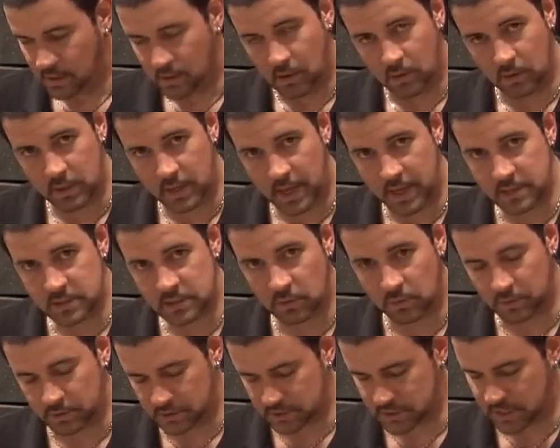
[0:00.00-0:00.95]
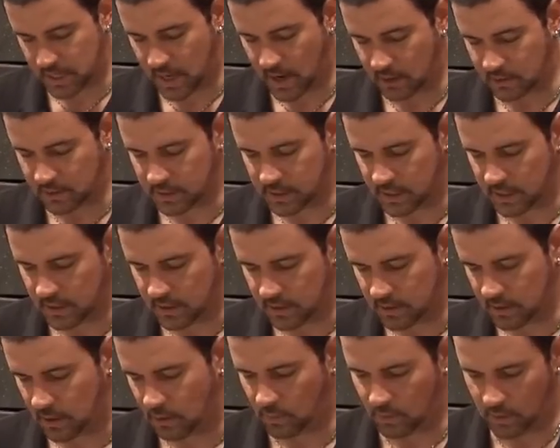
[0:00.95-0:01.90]
Okay, so we'll just count it
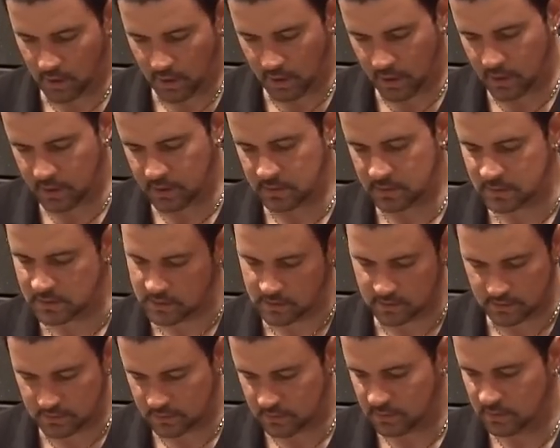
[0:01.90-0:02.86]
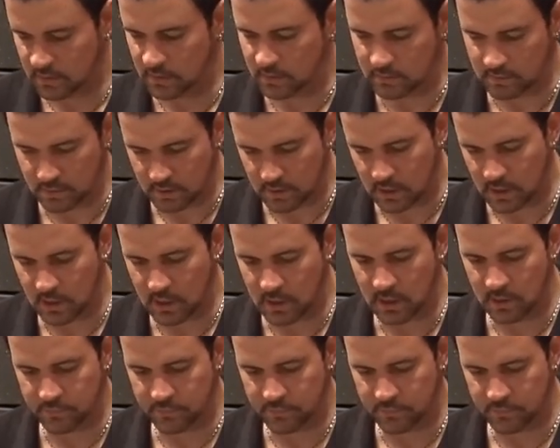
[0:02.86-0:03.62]
in. A 1, 2, 3,